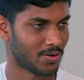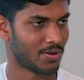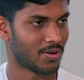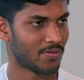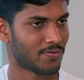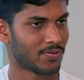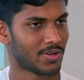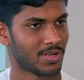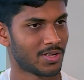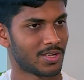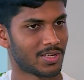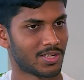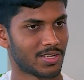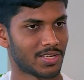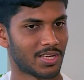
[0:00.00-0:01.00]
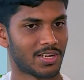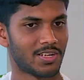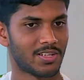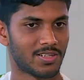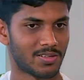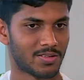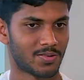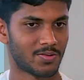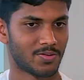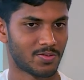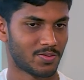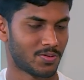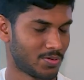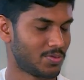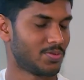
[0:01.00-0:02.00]
goal of getting
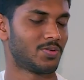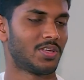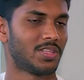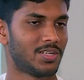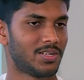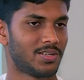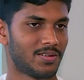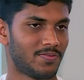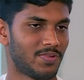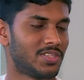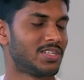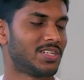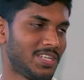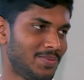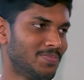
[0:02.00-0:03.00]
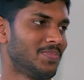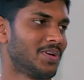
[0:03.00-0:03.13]
together with the team